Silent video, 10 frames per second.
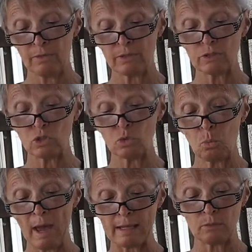the
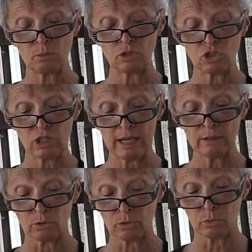sweat was
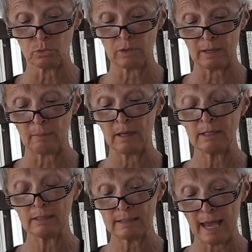channeled through them
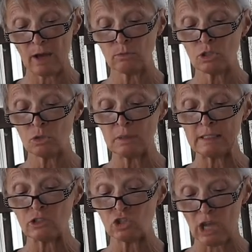down to
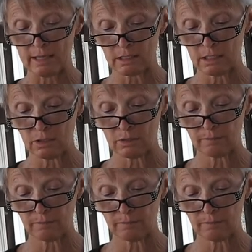his chest.